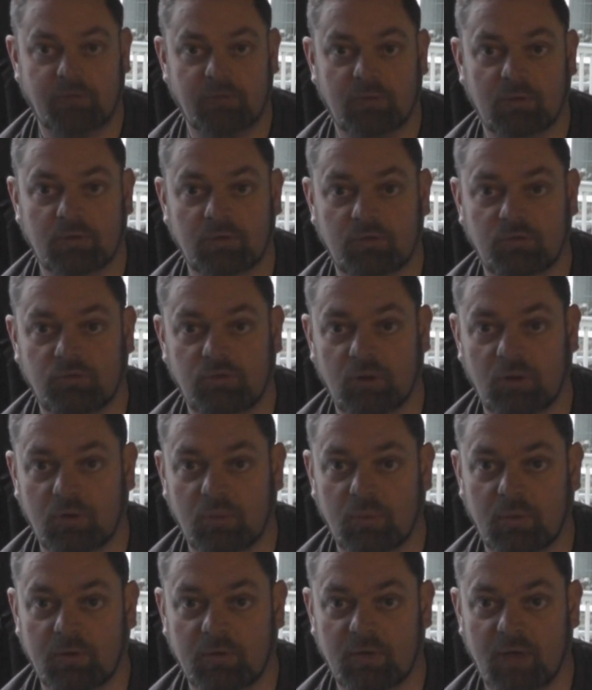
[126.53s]
so I'll just show
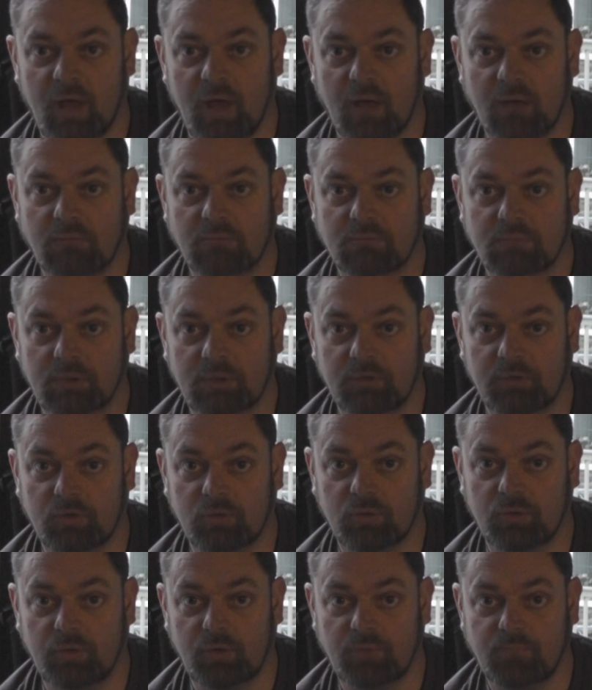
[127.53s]
you what it's like when it's
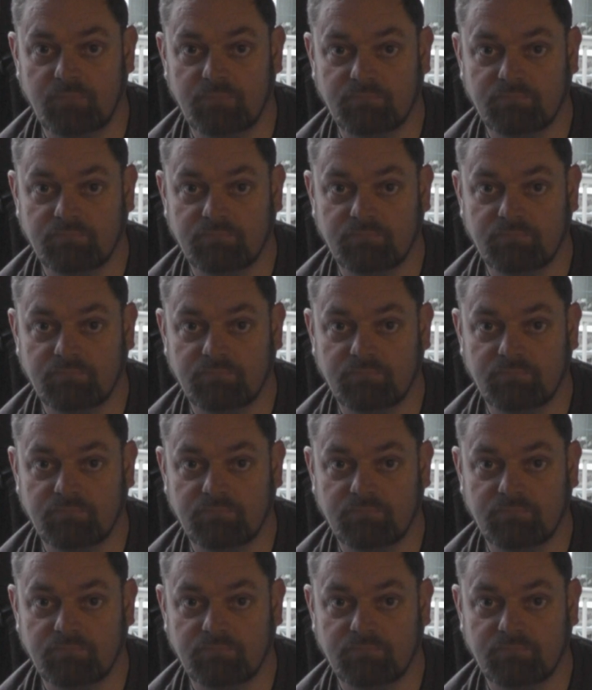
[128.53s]
all done.